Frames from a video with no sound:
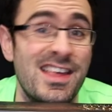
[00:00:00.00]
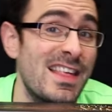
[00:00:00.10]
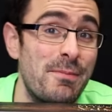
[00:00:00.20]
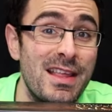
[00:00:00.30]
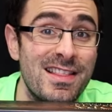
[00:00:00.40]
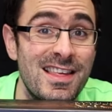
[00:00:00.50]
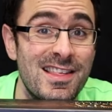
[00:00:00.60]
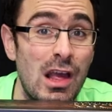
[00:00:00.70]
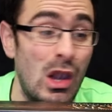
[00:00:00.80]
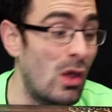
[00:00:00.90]
because that means
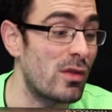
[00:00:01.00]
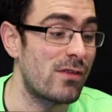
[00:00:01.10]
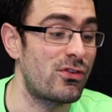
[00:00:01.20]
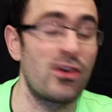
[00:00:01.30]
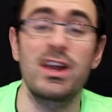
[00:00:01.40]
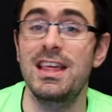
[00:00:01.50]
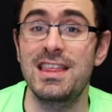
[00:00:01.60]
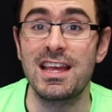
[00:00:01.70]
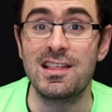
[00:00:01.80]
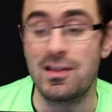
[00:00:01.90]
there's lots of shiny
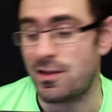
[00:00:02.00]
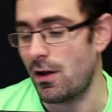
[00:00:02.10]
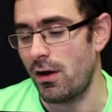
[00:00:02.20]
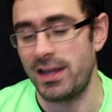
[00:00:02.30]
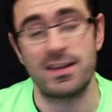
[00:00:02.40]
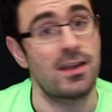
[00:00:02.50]
things inside.